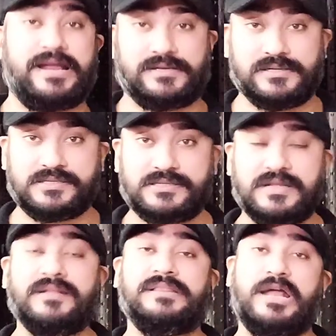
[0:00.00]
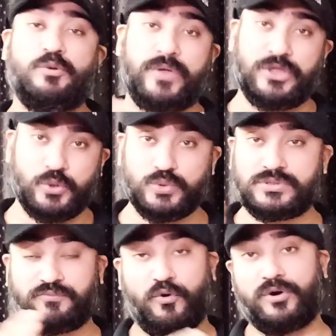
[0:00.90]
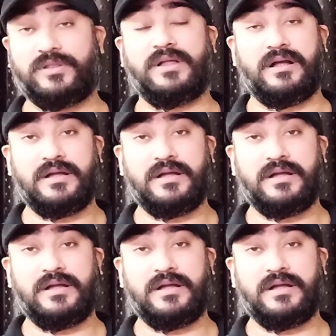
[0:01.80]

titles that we use for